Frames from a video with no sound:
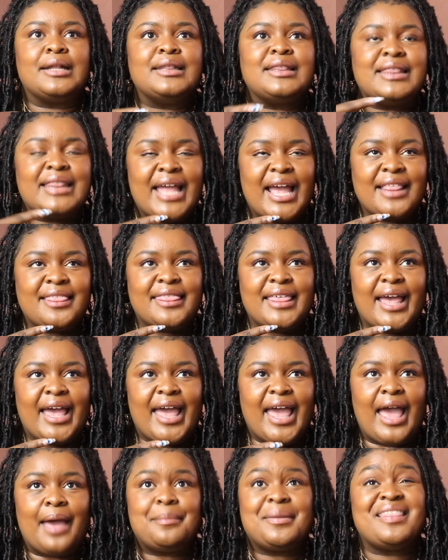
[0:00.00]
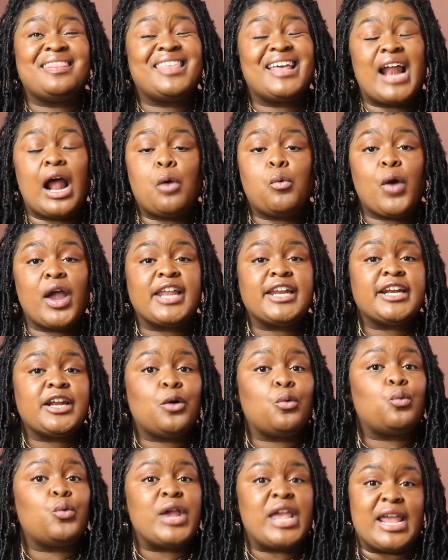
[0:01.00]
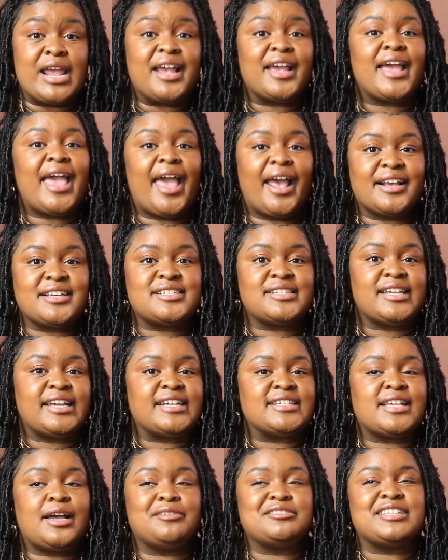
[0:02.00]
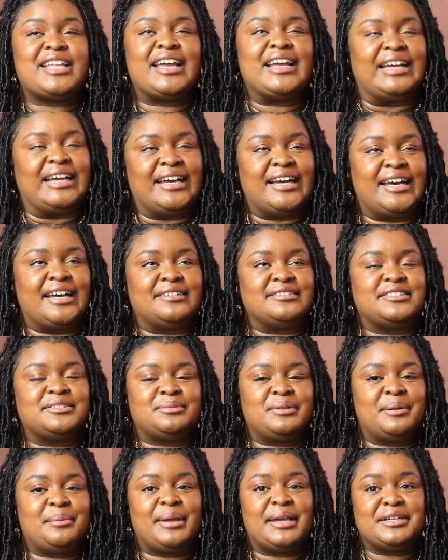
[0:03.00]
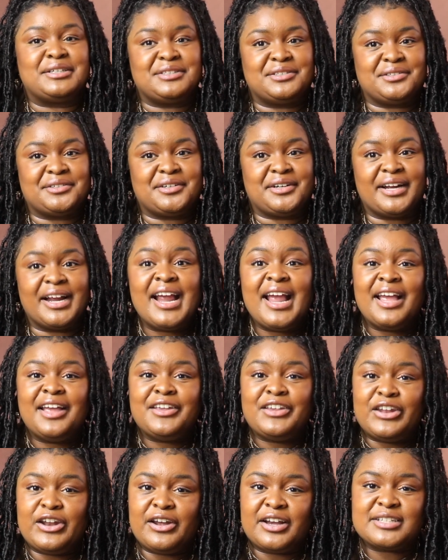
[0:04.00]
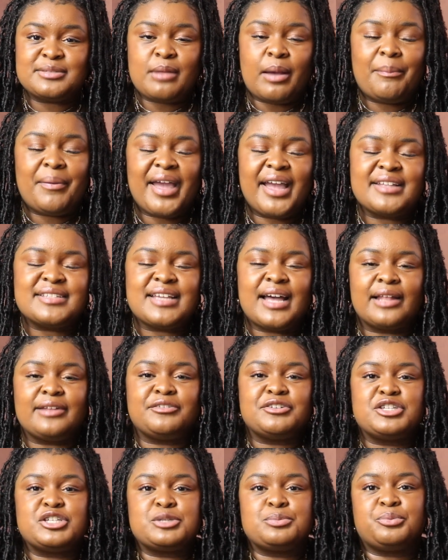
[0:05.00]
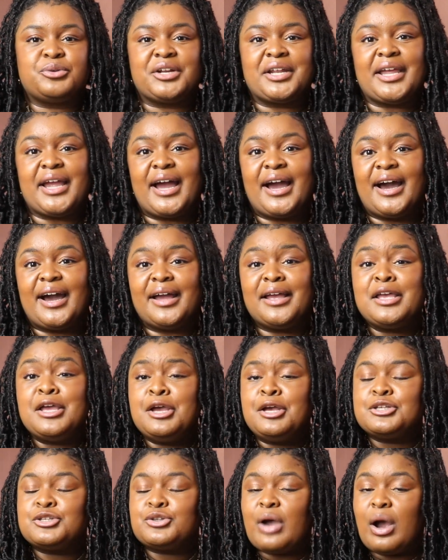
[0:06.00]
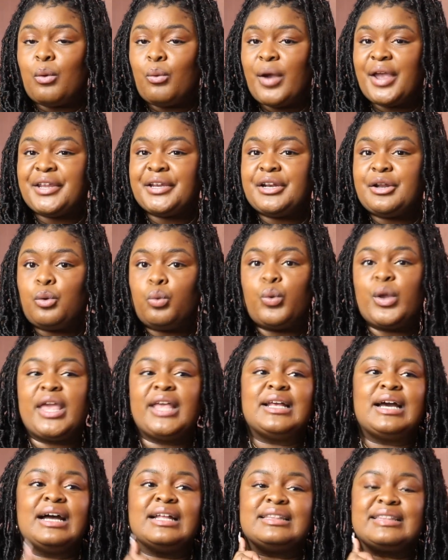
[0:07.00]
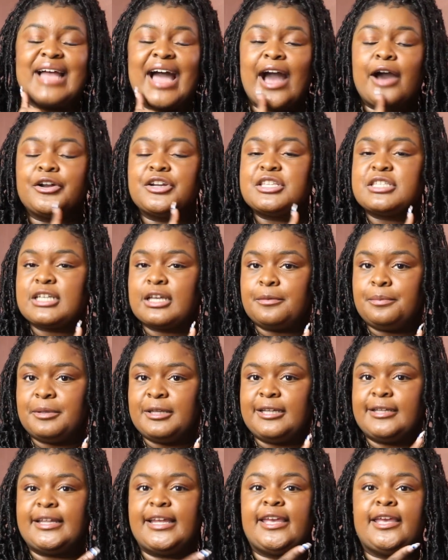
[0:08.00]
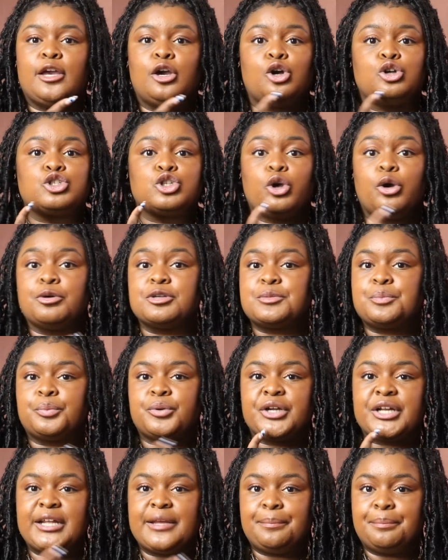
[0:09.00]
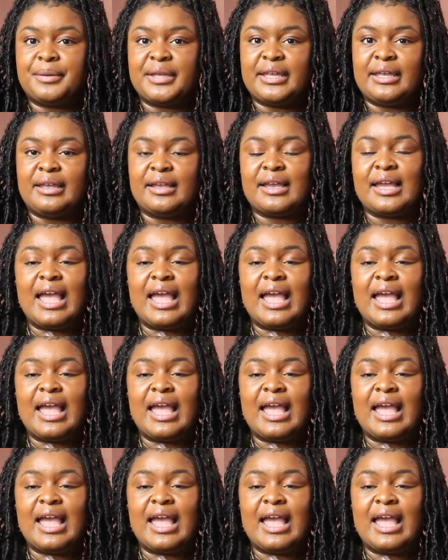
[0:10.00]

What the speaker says: let that happen. Then I waited a week actually because I was like, I just want to make sure, you know, because my pain tolerance is pretty high. So I waited a week, allowed it to completely heal. So it was pretty pink.